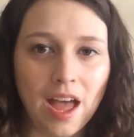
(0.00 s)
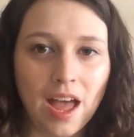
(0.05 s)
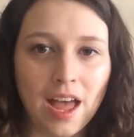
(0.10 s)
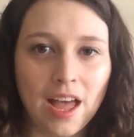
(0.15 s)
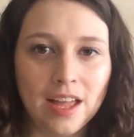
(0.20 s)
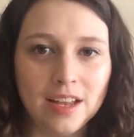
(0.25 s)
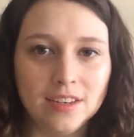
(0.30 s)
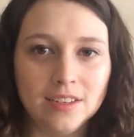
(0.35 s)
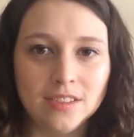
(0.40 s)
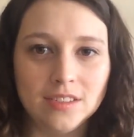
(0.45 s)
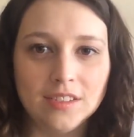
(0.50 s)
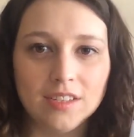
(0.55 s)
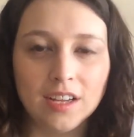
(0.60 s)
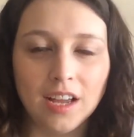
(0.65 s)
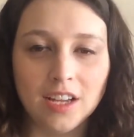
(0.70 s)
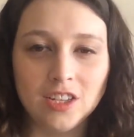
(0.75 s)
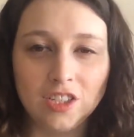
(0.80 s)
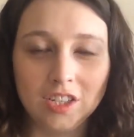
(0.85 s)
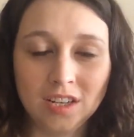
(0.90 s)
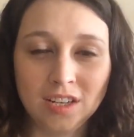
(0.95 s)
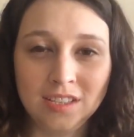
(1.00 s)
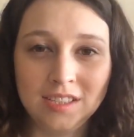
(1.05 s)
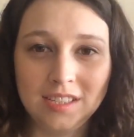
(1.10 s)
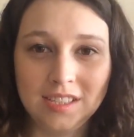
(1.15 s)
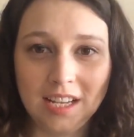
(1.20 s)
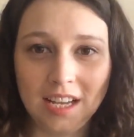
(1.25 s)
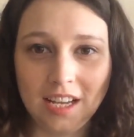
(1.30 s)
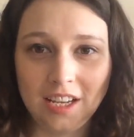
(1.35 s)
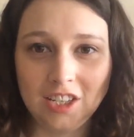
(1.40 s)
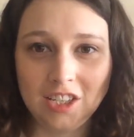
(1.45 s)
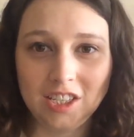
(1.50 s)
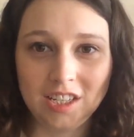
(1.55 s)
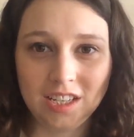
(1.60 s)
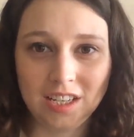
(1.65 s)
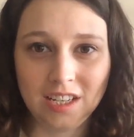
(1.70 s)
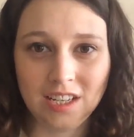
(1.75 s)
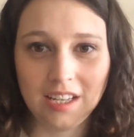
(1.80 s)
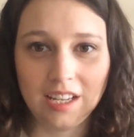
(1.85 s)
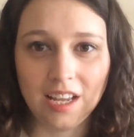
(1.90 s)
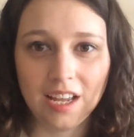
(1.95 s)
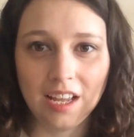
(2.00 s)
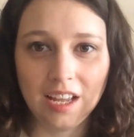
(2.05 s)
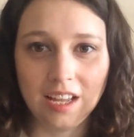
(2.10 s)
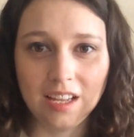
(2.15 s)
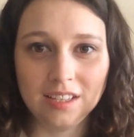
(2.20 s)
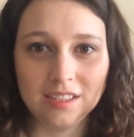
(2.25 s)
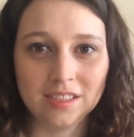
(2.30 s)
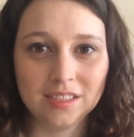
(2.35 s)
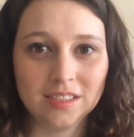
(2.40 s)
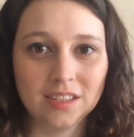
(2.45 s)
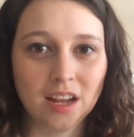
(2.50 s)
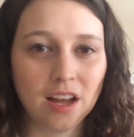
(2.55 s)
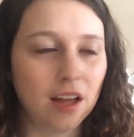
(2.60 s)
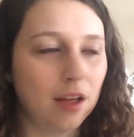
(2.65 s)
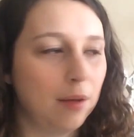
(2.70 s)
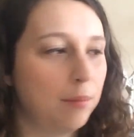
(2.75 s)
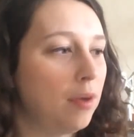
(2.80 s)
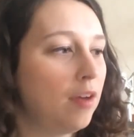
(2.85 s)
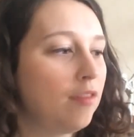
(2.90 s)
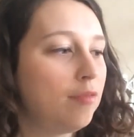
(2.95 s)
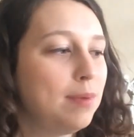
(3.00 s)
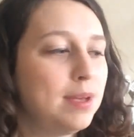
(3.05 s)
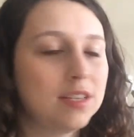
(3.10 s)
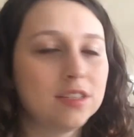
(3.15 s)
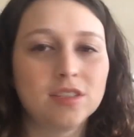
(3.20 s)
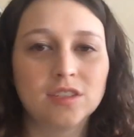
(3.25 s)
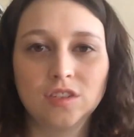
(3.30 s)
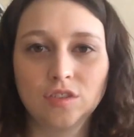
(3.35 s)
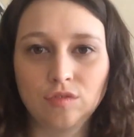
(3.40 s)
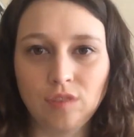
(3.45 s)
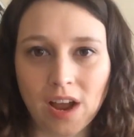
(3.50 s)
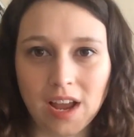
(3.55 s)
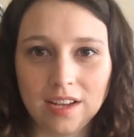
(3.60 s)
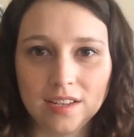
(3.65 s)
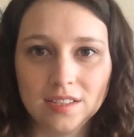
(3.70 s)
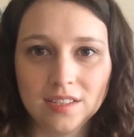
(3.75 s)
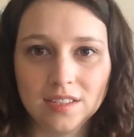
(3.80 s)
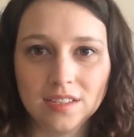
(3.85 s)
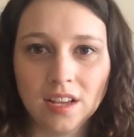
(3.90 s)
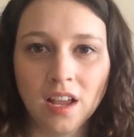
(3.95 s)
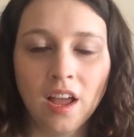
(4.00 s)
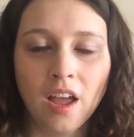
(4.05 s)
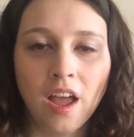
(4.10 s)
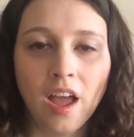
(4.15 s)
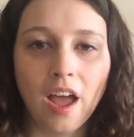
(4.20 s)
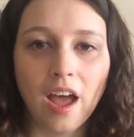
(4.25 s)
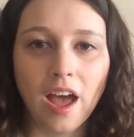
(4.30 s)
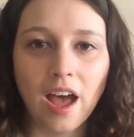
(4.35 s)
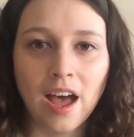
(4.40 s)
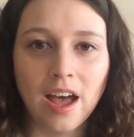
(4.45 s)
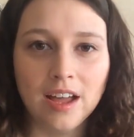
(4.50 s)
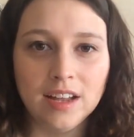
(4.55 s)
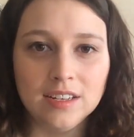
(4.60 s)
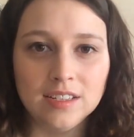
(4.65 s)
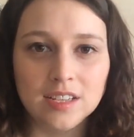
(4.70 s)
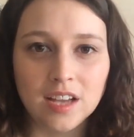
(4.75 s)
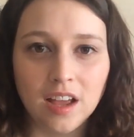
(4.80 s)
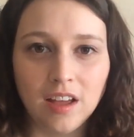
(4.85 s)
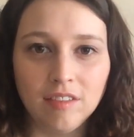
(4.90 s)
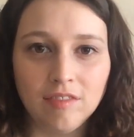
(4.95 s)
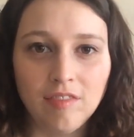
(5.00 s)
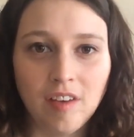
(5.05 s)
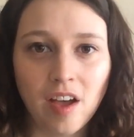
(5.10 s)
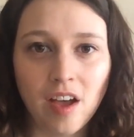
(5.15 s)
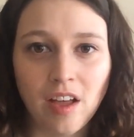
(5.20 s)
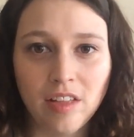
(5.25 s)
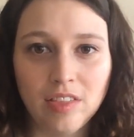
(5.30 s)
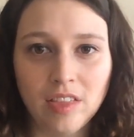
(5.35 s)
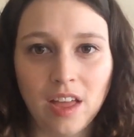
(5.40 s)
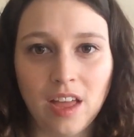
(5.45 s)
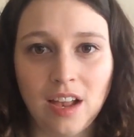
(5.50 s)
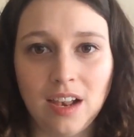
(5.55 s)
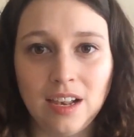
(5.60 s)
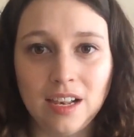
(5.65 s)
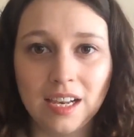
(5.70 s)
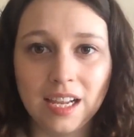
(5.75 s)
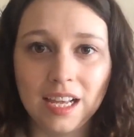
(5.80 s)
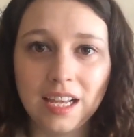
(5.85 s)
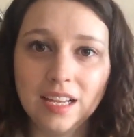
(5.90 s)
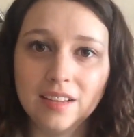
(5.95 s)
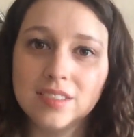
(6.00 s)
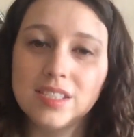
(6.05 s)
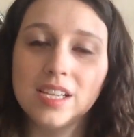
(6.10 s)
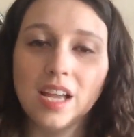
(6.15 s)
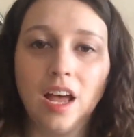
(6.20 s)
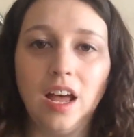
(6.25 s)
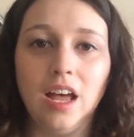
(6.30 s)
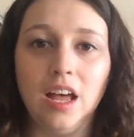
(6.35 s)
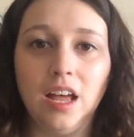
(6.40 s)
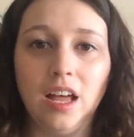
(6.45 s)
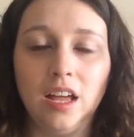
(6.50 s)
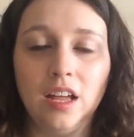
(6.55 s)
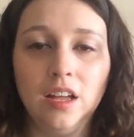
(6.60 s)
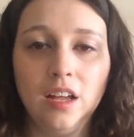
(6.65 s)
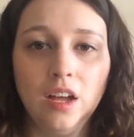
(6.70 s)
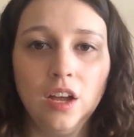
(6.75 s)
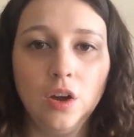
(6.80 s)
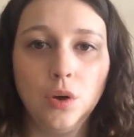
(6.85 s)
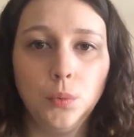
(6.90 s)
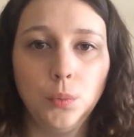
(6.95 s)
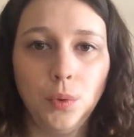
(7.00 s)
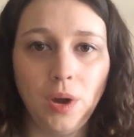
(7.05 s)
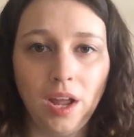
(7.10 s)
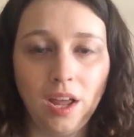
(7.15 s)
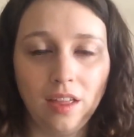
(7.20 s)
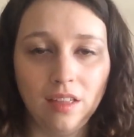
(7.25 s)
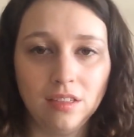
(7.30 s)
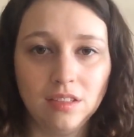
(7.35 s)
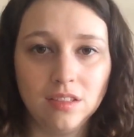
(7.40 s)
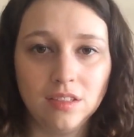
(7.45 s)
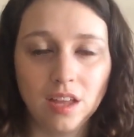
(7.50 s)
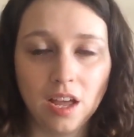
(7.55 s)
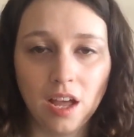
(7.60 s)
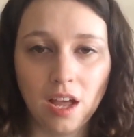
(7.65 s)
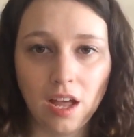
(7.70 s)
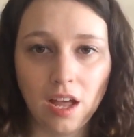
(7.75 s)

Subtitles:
and as you can see, she is of mixed race, and her father leaves her with